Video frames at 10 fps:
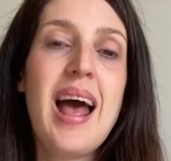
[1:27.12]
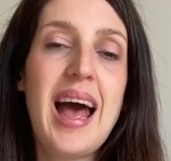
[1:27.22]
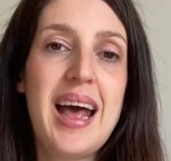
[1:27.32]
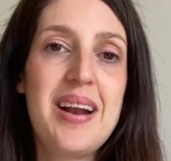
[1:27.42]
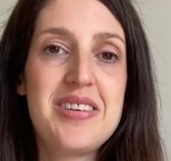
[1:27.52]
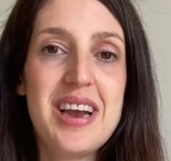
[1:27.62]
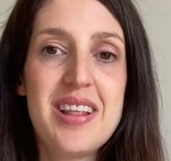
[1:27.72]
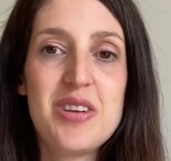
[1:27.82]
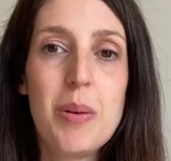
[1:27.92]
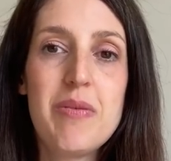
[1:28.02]
And I'll share
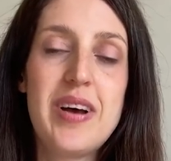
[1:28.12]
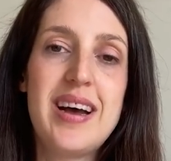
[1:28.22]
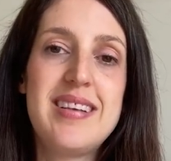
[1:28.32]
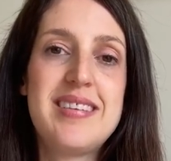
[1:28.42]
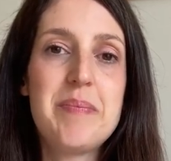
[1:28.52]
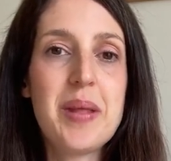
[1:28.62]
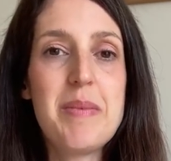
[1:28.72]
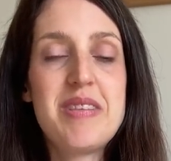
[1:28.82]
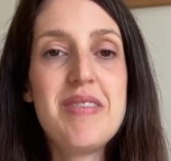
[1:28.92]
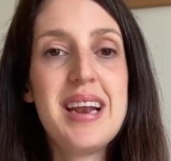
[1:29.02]
the top first. Um,
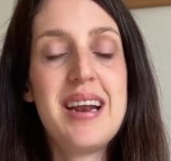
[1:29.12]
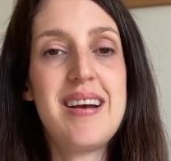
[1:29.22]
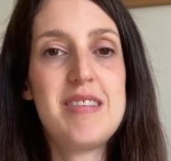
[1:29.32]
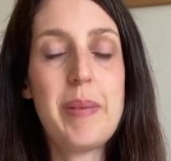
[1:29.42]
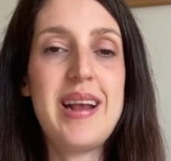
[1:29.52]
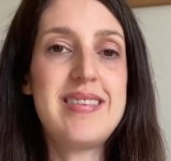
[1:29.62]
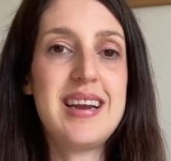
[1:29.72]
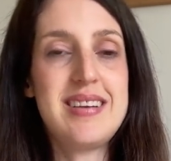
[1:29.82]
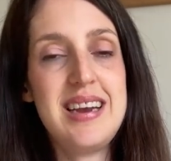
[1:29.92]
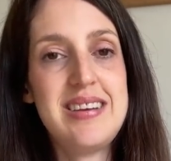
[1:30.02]
it's a really nice
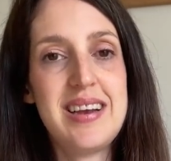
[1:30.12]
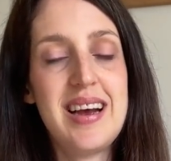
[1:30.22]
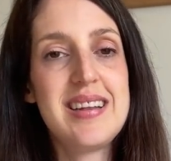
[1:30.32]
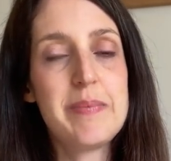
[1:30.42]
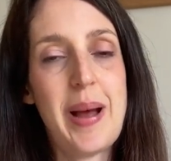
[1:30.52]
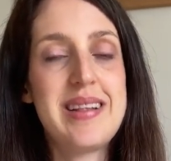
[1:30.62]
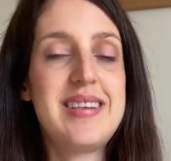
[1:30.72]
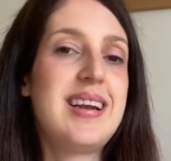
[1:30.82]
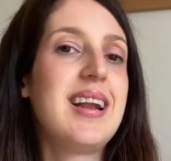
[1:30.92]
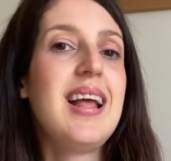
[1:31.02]
basic t-shirt
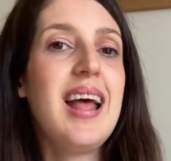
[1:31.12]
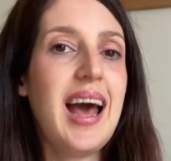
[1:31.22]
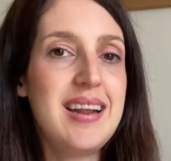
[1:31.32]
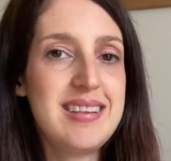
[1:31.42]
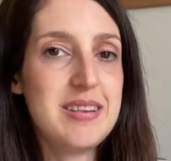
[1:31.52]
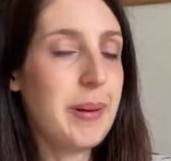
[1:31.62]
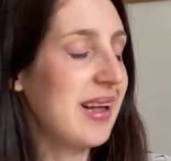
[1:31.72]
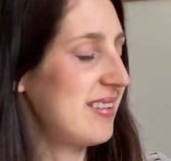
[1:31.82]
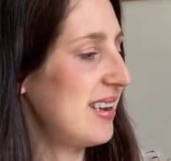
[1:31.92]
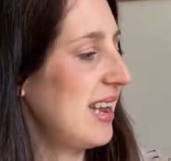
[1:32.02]
pattern, and it's this
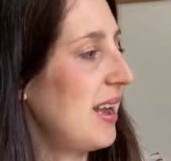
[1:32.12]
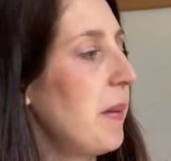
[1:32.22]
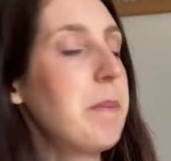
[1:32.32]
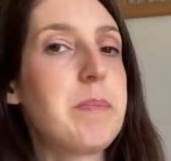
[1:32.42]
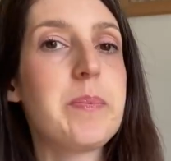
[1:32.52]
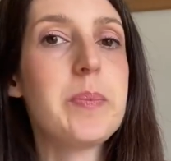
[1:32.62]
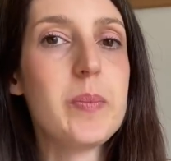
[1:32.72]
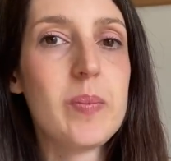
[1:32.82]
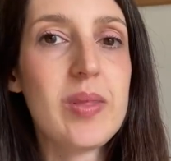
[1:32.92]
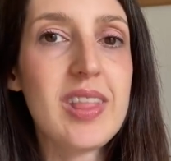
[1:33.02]
pattern here
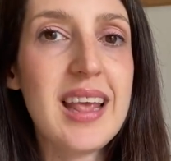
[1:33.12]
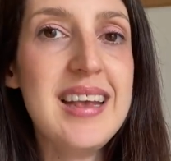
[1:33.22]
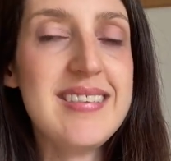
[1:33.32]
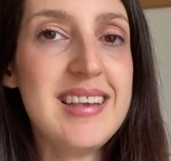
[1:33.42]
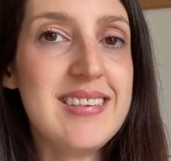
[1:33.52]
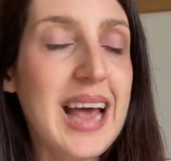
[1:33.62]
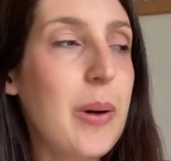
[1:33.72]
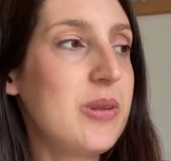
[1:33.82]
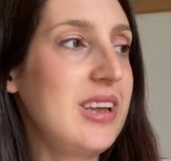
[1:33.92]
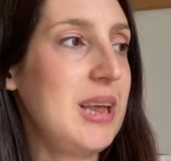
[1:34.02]
is the
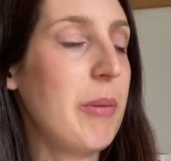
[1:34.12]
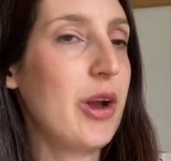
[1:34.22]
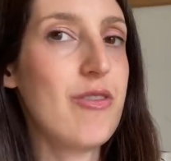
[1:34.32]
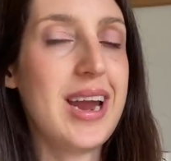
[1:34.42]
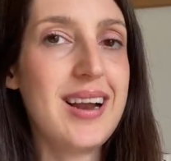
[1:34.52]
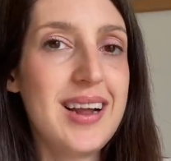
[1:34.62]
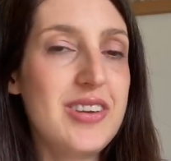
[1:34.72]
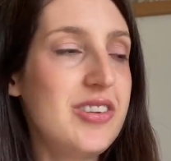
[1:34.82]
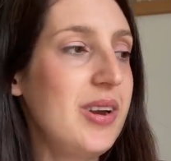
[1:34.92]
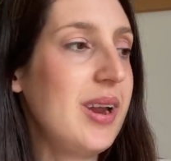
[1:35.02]
Scout Tee by Grainline
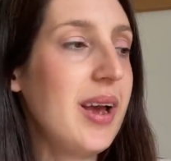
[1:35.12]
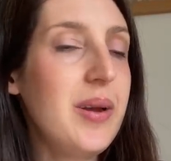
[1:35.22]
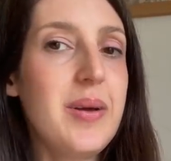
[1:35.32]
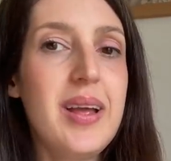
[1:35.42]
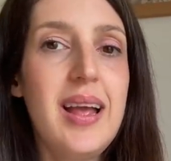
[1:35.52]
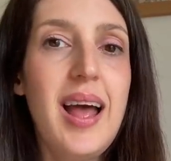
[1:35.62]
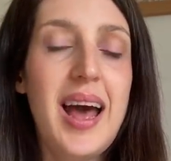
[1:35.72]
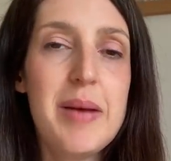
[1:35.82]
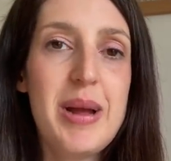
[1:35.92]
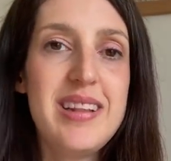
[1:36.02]
Studio.
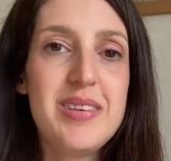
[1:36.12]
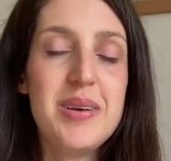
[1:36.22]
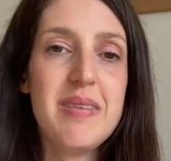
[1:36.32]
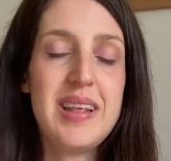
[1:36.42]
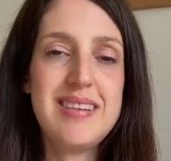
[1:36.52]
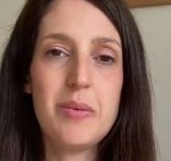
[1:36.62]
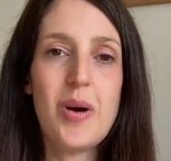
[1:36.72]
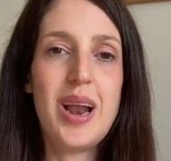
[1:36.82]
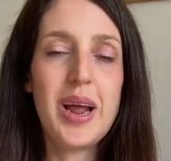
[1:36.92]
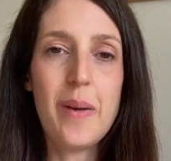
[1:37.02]
And I made two of these a
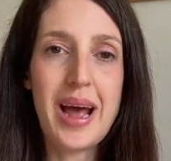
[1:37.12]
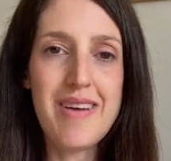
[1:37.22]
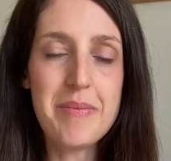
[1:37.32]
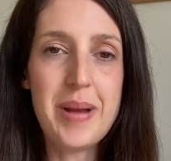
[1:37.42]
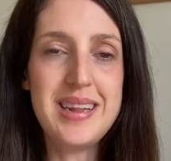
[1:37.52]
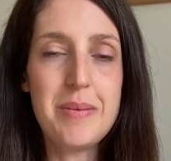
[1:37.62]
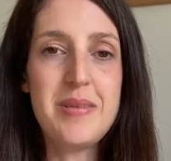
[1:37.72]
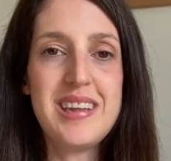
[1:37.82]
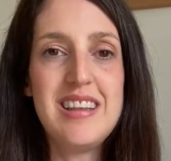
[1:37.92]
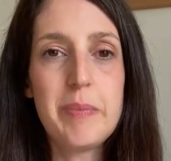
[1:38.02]
while ago and I haven't made them
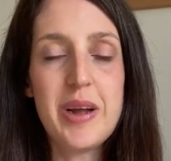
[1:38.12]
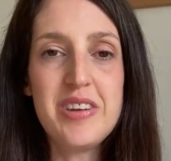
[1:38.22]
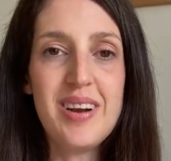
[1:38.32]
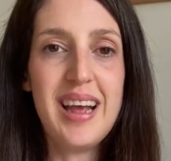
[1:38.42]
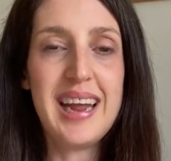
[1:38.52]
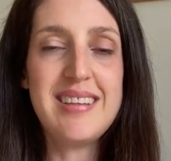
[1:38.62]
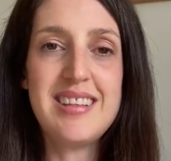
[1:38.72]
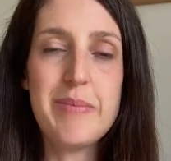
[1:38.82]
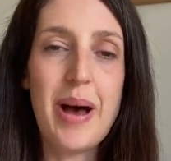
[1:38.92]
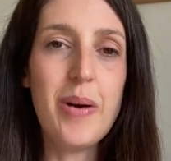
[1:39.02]
since, but I do like getting
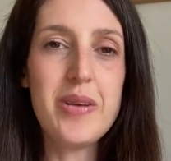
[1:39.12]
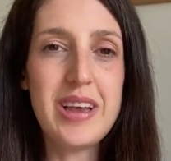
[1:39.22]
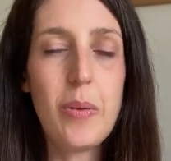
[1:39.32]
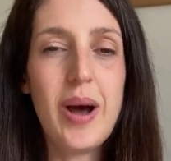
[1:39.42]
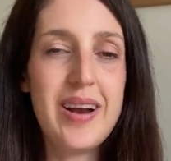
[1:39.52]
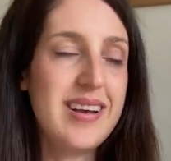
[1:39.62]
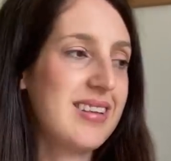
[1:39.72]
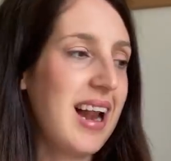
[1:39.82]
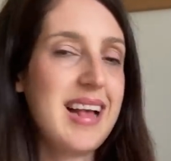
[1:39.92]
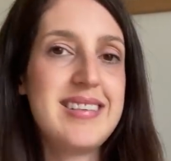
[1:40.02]
them out because they're quite a nice
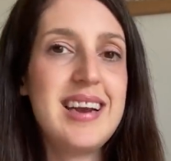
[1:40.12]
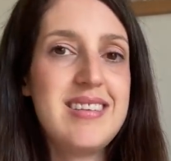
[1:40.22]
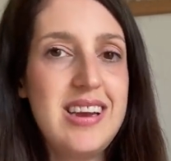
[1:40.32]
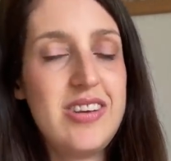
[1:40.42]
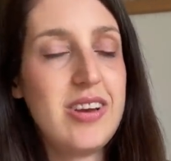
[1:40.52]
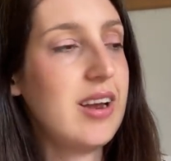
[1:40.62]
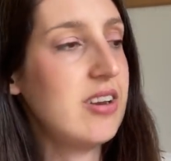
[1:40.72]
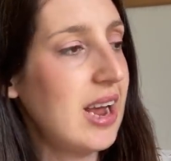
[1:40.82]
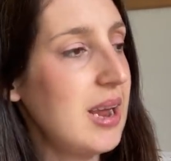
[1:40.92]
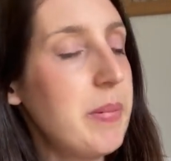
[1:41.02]
classic t-shirt
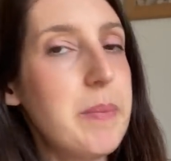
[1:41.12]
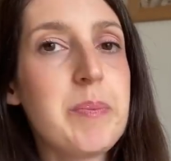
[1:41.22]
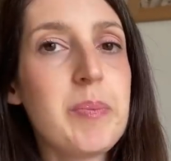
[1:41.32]
shape.